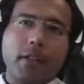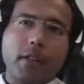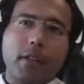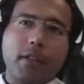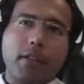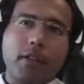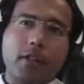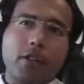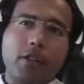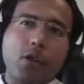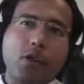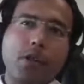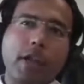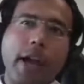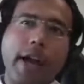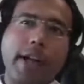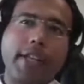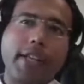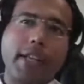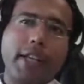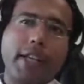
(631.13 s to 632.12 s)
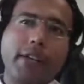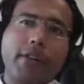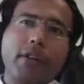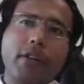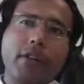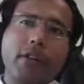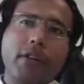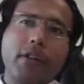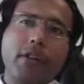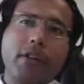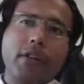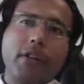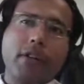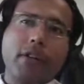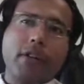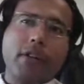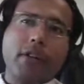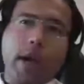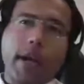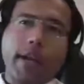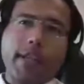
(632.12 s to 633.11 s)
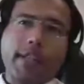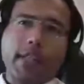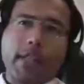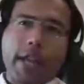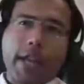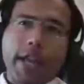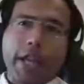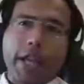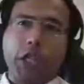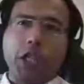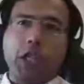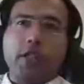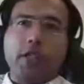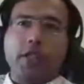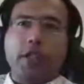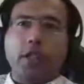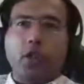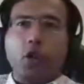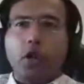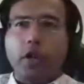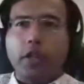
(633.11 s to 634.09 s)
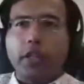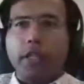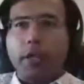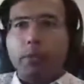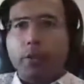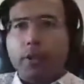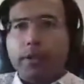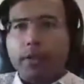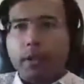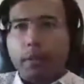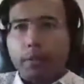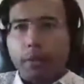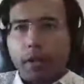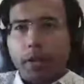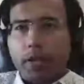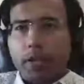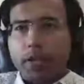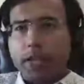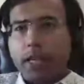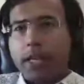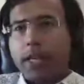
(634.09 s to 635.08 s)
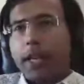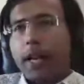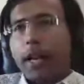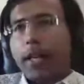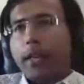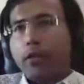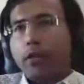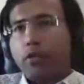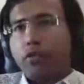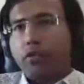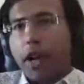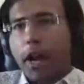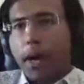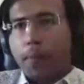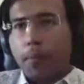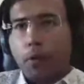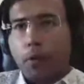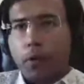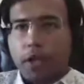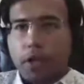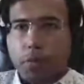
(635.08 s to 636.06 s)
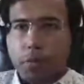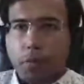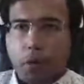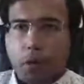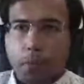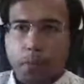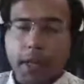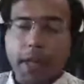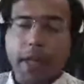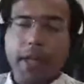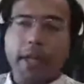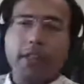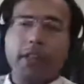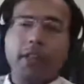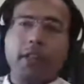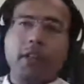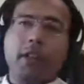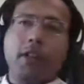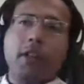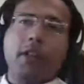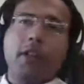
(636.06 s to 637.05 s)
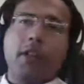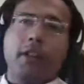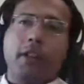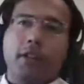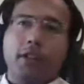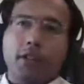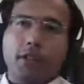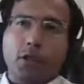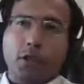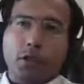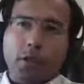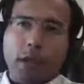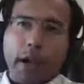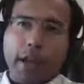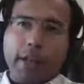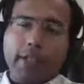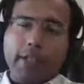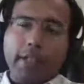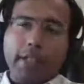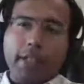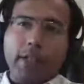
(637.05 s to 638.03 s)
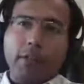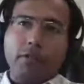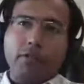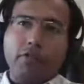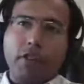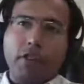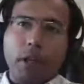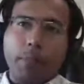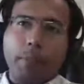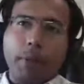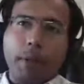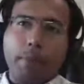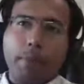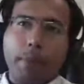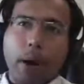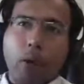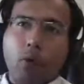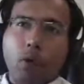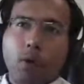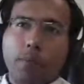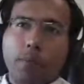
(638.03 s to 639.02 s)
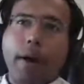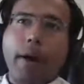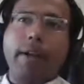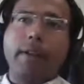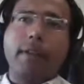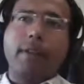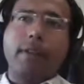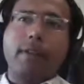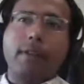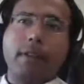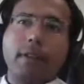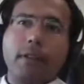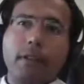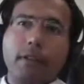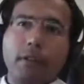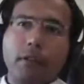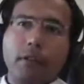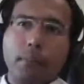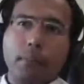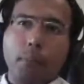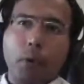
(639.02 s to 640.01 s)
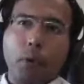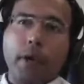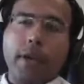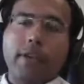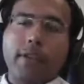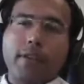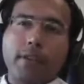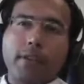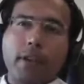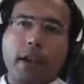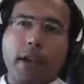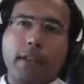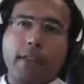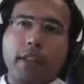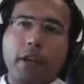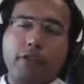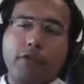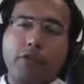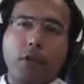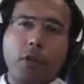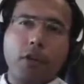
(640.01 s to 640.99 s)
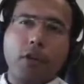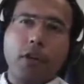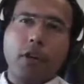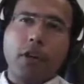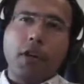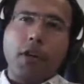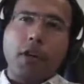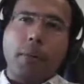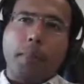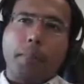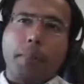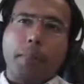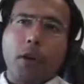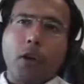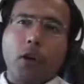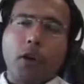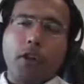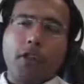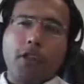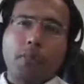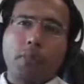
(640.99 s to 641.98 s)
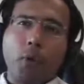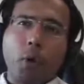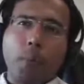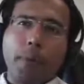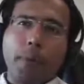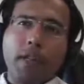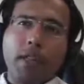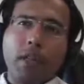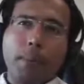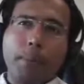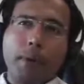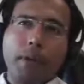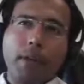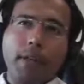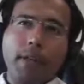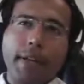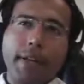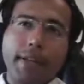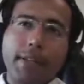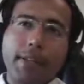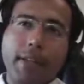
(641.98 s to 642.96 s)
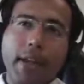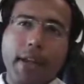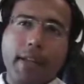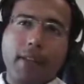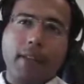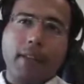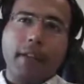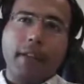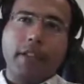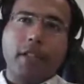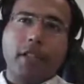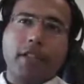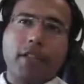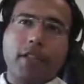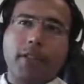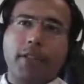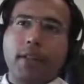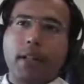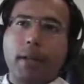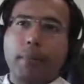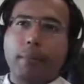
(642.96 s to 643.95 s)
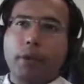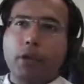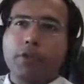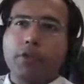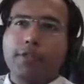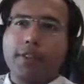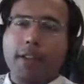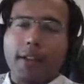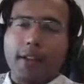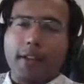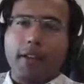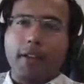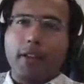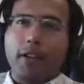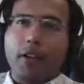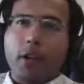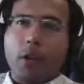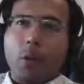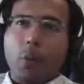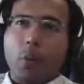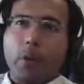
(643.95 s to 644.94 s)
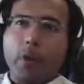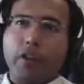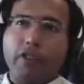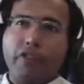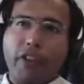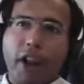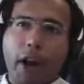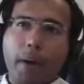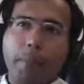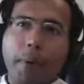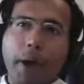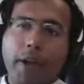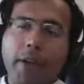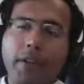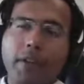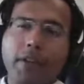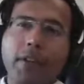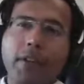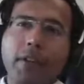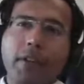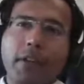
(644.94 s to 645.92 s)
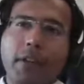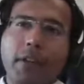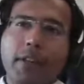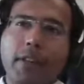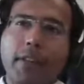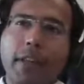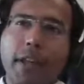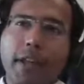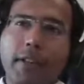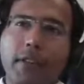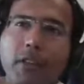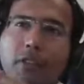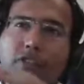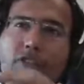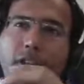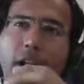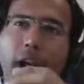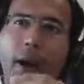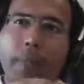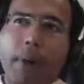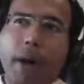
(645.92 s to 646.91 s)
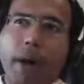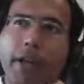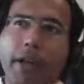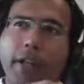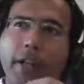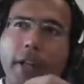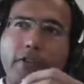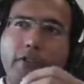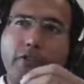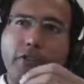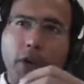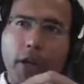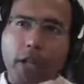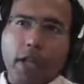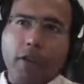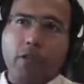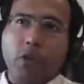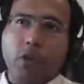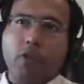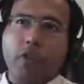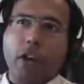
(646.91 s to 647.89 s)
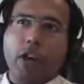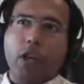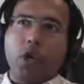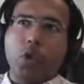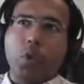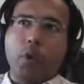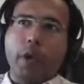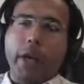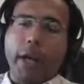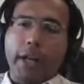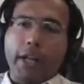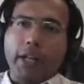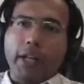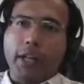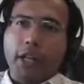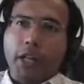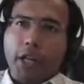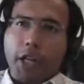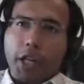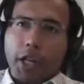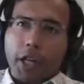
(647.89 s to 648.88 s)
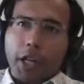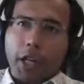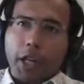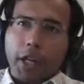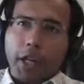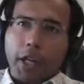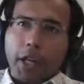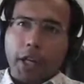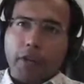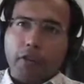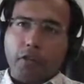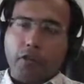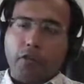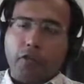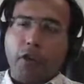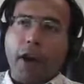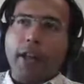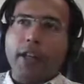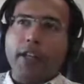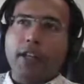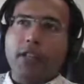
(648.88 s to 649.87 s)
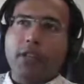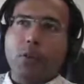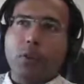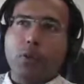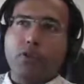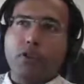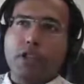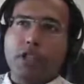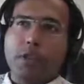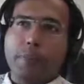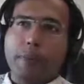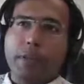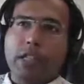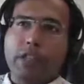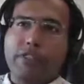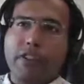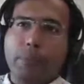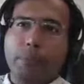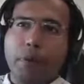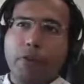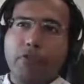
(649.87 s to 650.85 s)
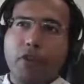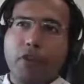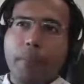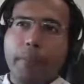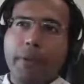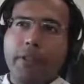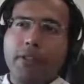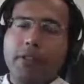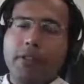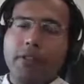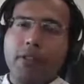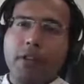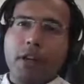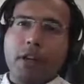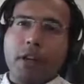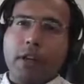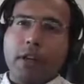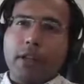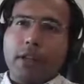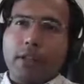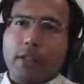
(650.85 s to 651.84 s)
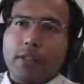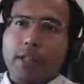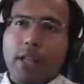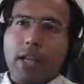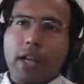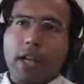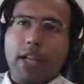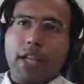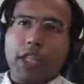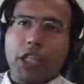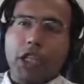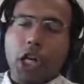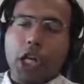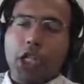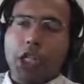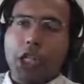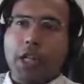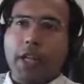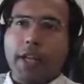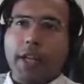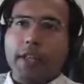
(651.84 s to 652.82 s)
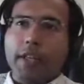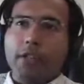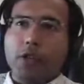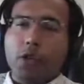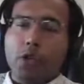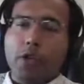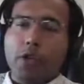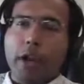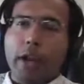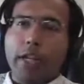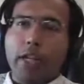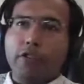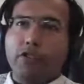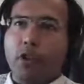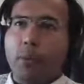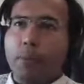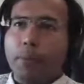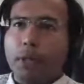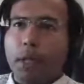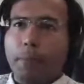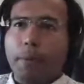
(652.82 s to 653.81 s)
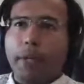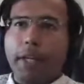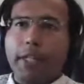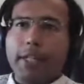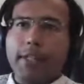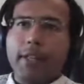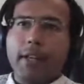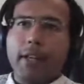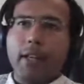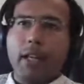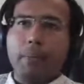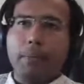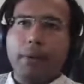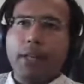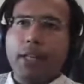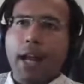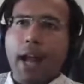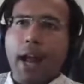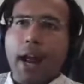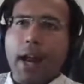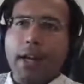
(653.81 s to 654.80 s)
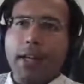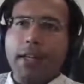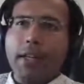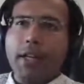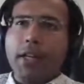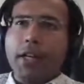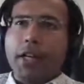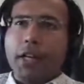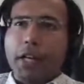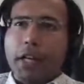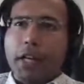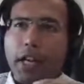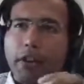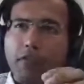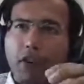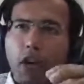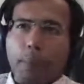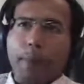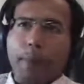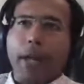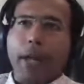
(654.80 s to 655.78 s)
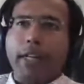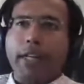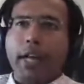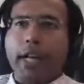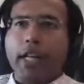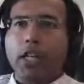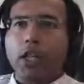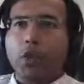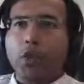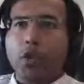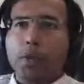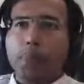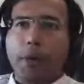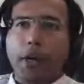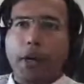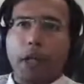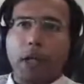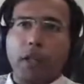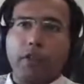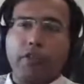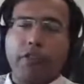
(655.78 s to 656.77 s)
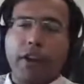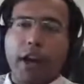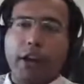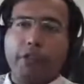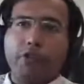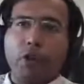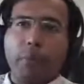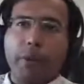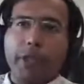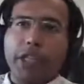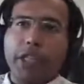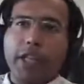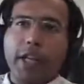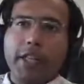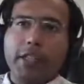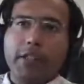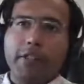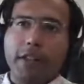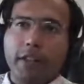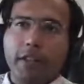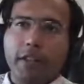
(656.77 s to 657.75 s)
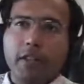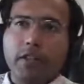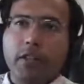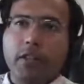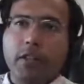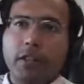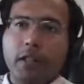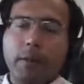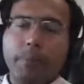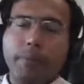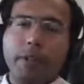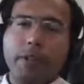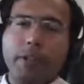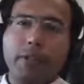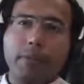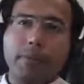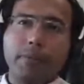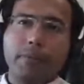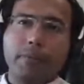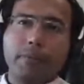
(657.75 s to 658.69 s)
the society, so long as the agent's authority was subsisting and the flat bookings were obtained, the society will be bound by the bookings. And therefore, because moment the builder has signed the registered agreement of sale with the flat buyer, then the flat buyer can fully well go ahead, file a suit for specific performance, seek an injunction against the society from terminating the agreement, and he will be entitled to this particular flat for which he has a registered agreement.